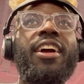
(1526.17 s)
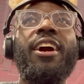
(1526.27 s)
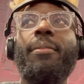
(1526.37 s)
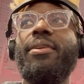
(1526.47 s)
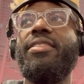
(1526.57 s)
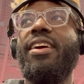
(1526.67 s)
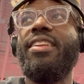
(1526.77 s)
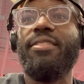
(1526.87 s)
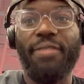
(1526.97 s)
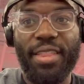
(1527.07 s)
I'm
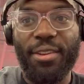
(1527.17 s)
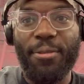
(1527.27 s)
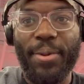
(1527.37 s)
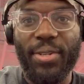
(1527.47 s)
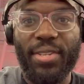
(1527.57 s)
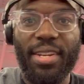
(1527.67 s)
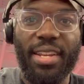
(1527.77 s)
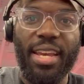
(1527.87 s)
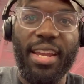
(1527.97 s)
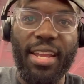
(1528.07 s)
excited to find a new person,
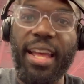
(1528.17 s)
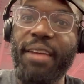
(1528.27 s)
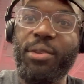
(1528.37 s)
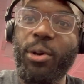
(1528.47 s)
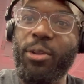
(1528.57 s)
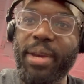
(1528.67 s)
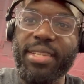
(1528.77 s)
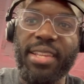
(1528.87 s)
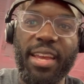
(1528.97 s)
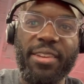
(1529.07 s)
and I have to hold my
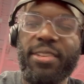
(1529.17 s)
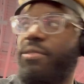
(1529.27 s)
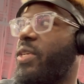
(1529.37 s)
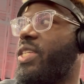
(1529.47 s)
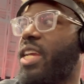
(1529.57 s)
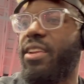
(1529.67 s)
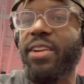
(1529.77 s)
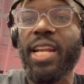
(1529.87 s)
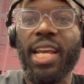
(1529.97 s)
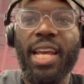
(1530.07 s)
selfless standard.
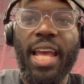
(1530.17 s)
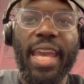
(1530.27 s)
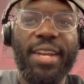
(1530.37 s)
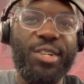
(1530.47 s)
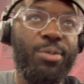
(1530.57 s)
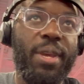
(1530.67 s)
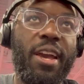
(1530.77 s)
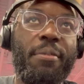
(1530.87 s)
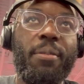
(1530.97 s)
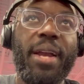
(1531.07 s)
Can't just be
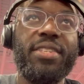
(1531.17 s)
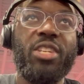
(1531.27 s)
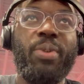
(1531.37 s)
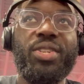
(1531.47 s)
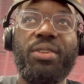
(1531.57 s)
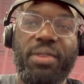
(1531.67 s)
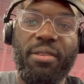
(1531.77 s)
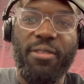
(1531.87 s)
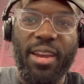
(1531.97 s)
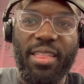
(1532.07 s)
compromising, especially with
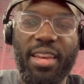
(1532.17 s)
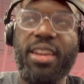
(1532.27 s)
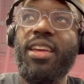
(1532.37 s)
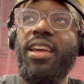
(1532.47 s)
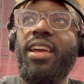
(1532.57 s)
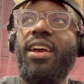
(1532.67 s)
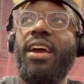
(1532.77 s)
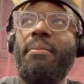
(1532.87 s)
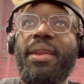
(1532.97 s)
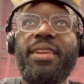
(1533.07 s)
the fact that
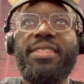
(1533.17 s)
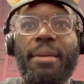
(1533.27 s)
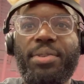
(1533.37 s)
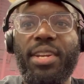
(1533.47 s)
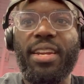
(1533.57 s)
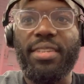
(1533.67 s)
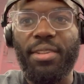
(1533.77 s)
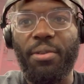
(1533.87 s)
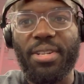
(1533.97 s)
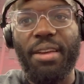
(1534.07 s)
I made an exception and
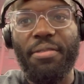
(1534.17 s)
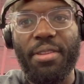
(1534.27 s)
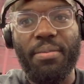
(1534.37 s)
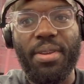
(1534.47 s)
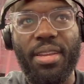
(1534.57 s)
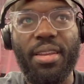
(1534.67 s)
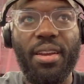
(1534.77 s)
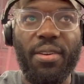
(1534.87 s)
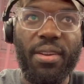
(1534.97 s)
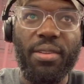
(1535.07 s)
still worked out with him
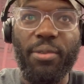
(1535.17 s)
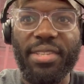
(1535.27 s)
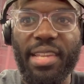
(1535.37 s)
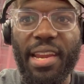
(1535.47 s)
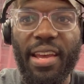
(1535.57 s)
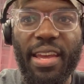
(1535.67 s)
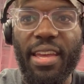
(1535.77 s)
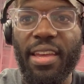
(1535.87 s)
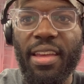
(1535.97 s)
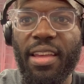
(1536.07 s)
Monday night,
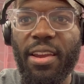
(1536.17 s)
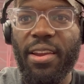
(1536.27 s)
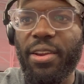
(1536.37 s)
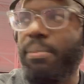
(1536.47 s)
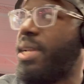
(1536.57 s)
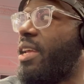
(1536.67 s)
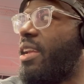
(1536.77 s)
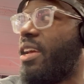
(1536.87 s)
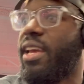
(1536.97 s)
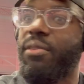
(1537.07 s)

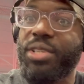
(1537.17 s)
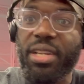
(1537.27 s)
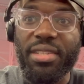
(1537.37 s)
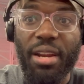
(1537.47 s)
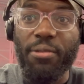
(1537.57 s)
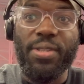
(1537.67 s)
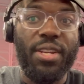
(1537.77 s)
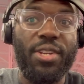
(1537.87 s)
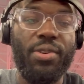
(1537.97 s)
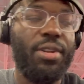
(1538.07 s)
which I said I wasn't going
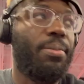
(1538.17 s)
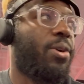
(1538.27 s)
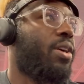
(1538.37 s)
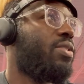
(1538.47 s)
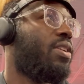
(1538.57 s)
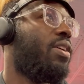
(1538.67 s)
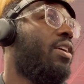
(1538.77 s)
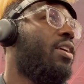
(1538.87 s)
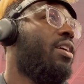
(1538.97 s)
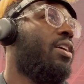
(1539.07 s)
to do anymore. So,
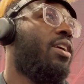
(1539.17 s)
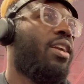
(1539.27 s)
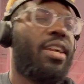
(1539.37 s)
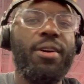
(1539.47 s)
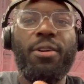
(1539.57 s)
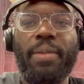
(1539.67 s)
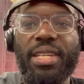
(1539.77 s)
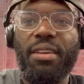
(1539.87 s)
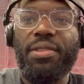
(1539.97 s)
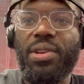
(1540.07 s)
gotta hold
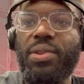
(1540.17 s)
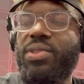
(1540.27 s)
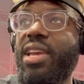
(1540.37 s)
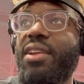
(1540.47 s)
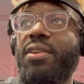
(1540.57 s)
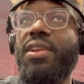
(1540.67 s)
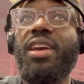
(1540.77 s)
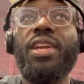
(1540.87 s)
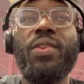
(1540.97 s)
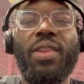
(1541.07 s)
myself to a new standard,
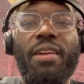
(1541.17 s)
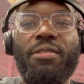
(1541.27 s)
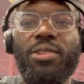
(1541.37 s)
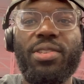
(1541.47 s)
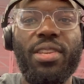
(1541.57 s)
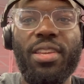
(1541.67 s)
new levels.